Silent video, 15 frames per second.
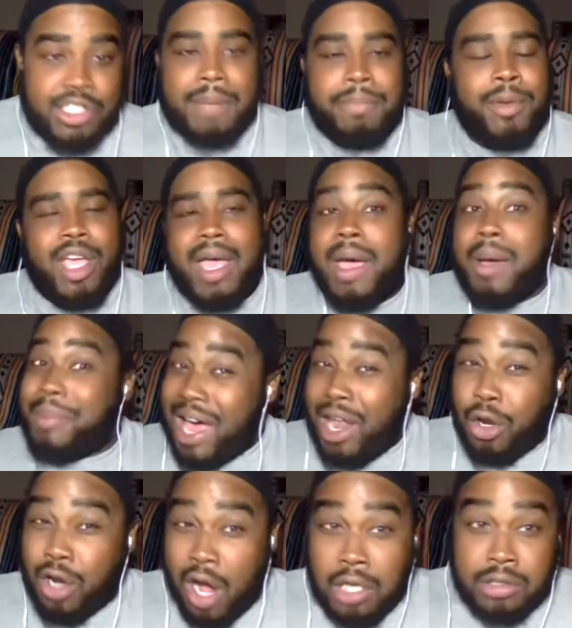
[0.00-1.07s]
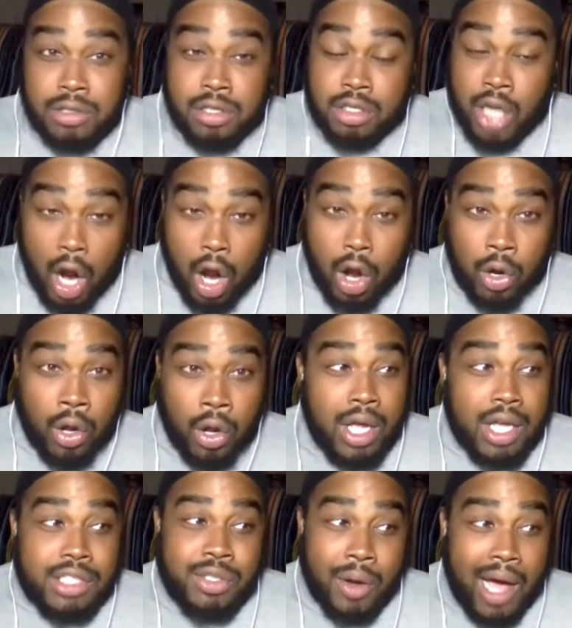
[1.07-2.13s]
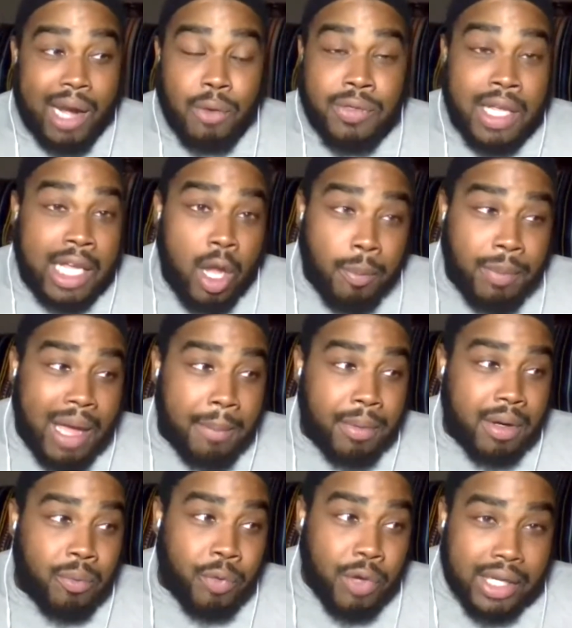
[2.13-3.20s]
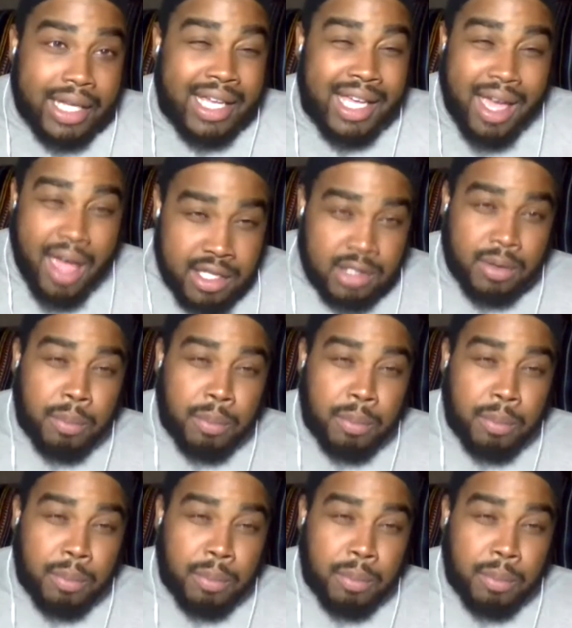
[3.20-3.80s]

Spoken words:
But Paulo Costa's tall, so I don't think he'll be able to really catch